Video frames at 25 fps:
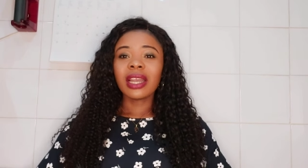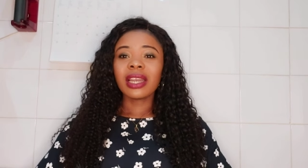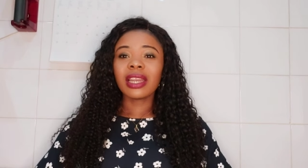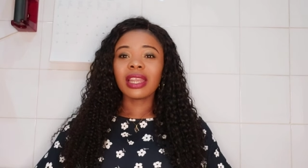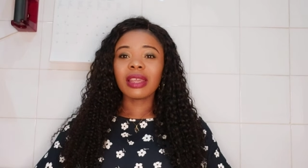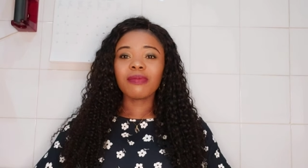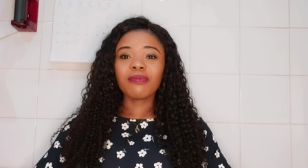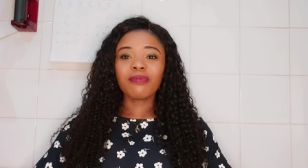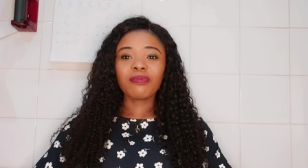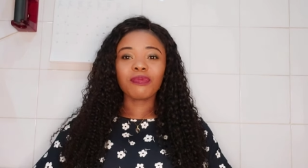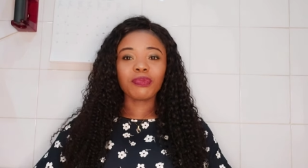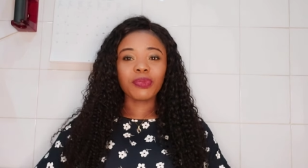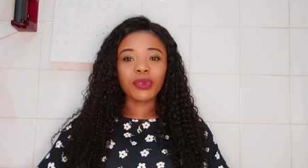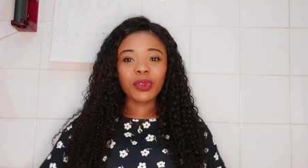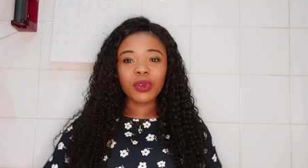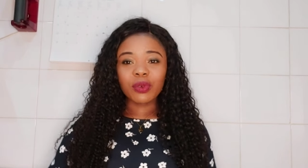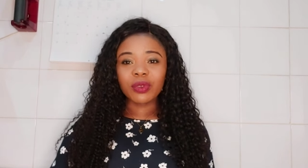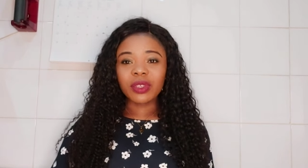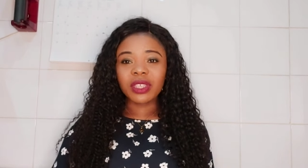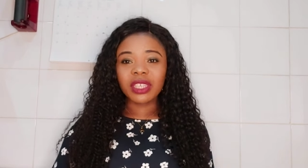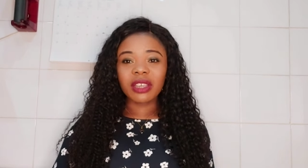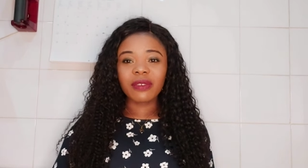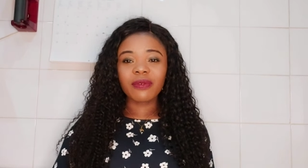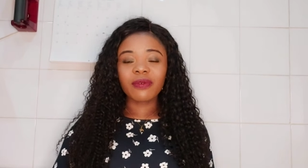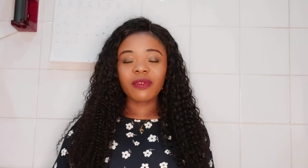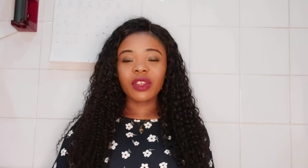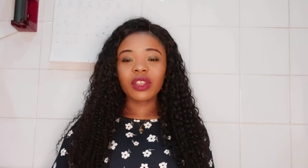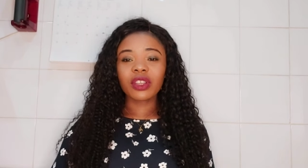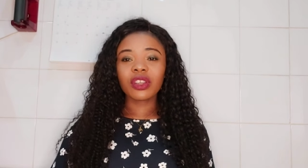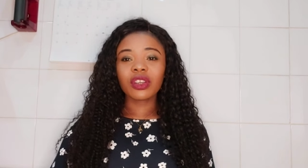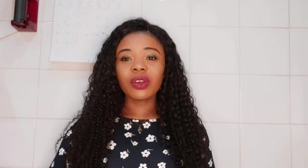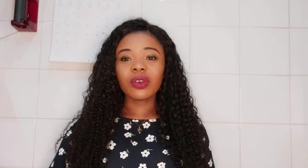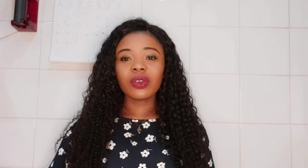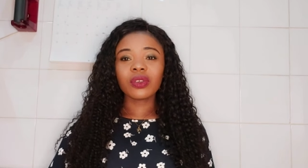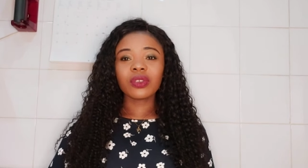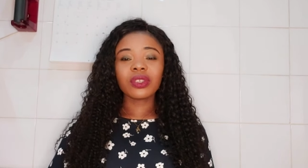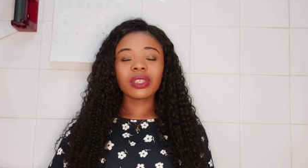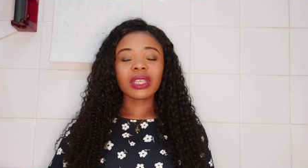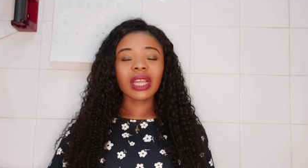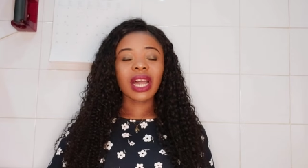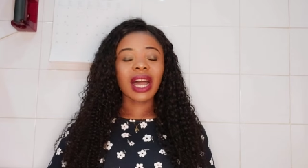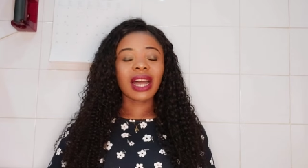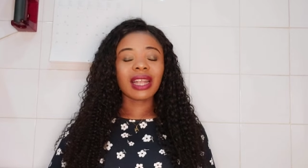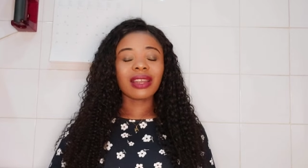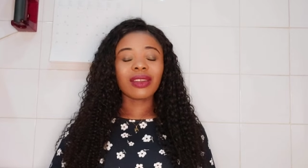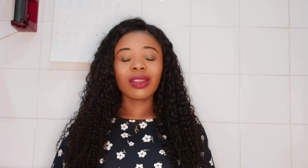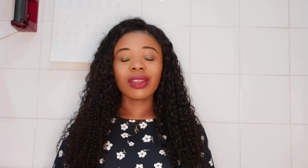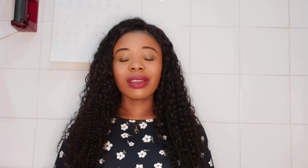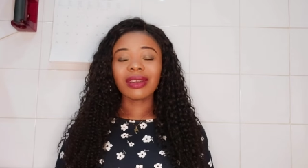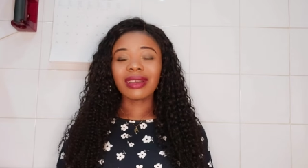the beauty videos
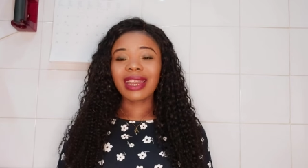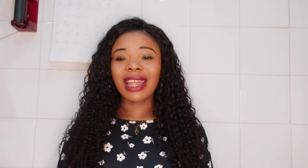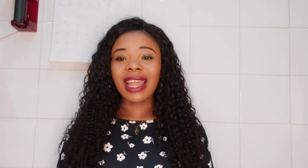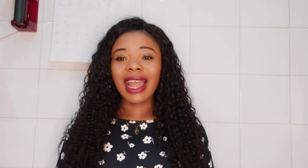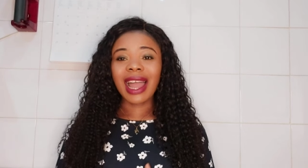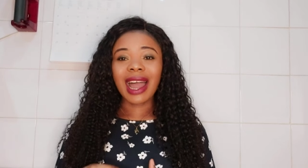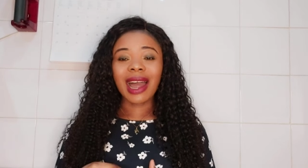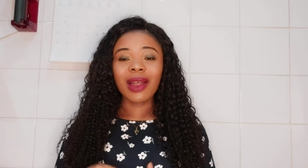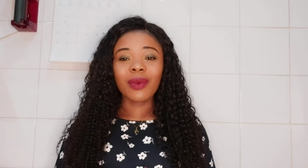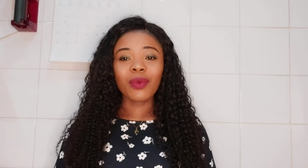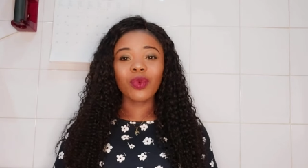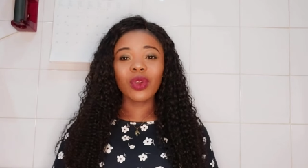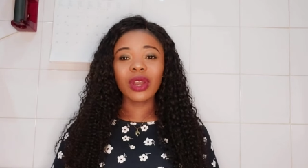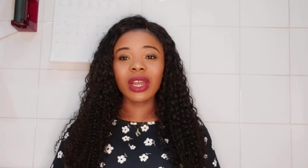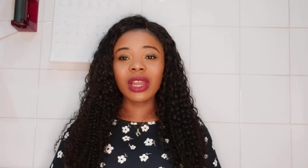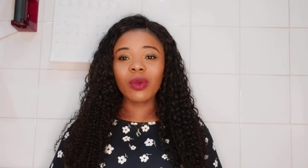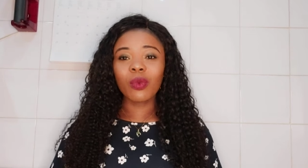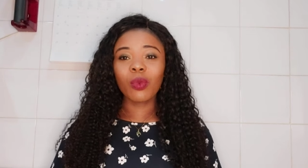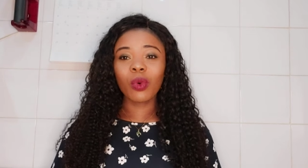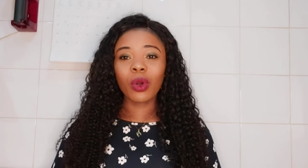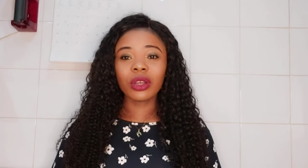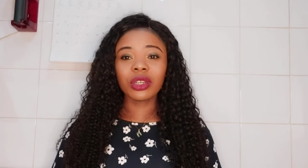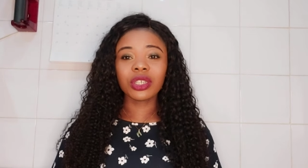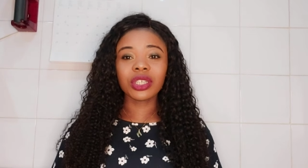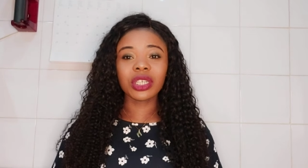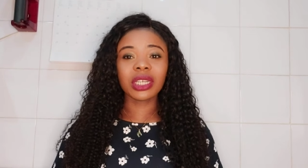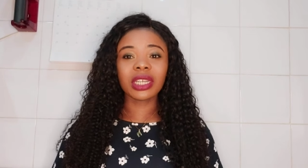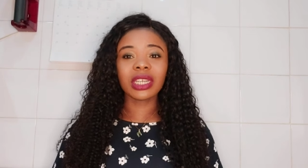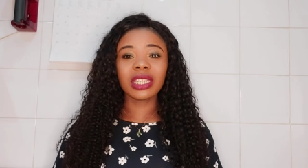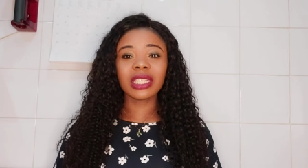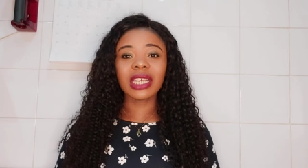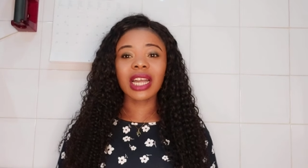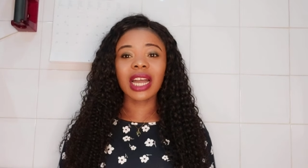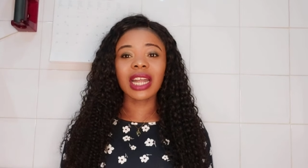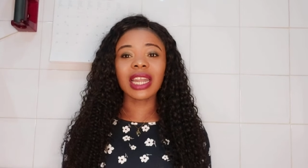and they are really watching it.